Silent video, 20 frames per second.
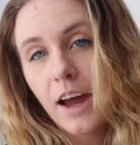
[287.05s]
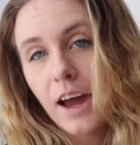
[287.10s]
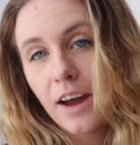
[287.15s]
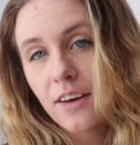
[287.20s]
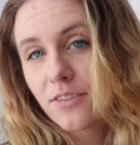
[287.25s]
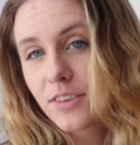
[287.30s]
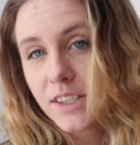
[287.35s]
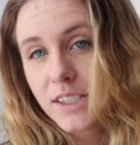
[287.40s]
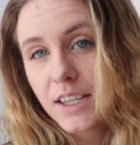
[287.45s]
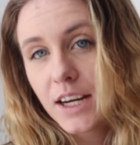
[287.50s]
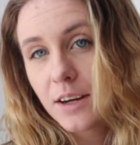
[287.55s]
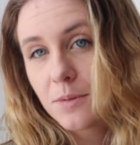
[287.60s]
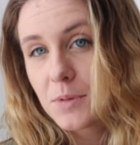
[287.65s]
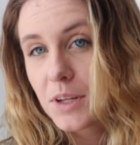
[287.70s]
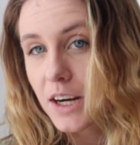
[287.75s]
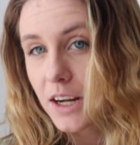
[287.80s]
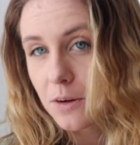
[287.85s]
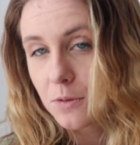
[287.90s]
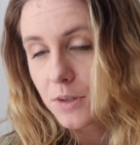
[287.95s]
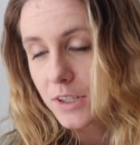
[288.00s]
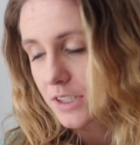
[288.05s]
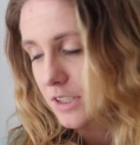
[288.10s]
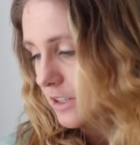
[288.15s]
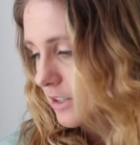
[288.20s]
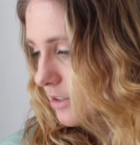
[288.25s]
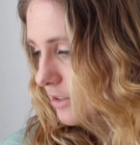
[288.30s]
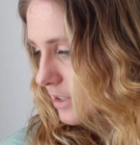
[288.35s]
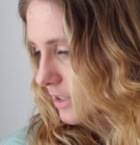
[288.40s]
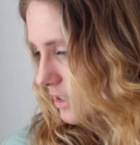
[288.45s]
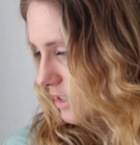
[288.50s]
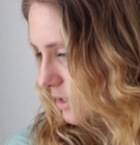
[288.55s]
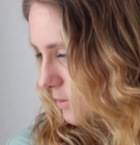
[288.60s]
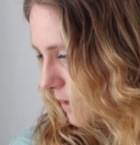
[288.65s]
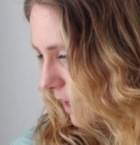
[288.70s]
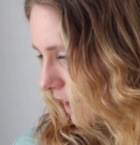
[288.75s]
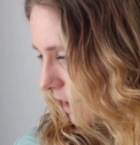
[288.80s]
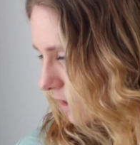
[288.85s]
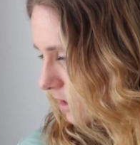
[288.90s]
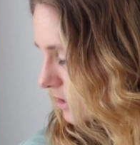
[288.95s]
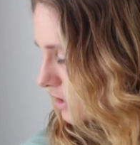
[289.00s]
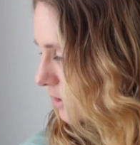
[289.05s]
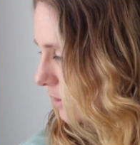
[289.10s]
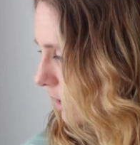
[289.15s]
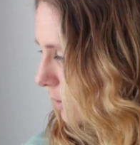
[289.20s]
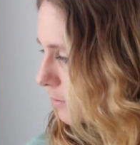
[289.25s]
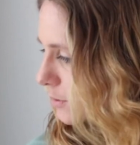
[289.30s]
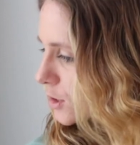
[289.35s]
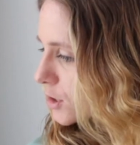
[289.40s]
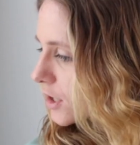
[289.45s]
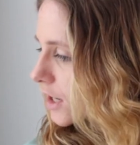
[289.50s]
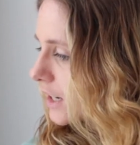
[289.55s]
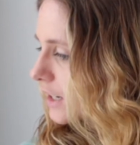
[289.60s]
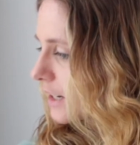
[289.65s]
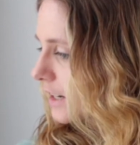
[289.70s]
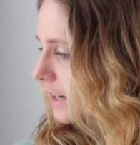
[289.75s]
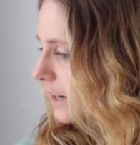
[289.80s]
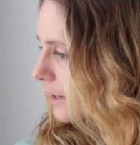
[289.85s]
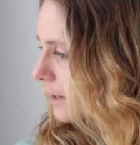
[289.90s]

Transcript: every time that I want to do this to my hair. So I straighten it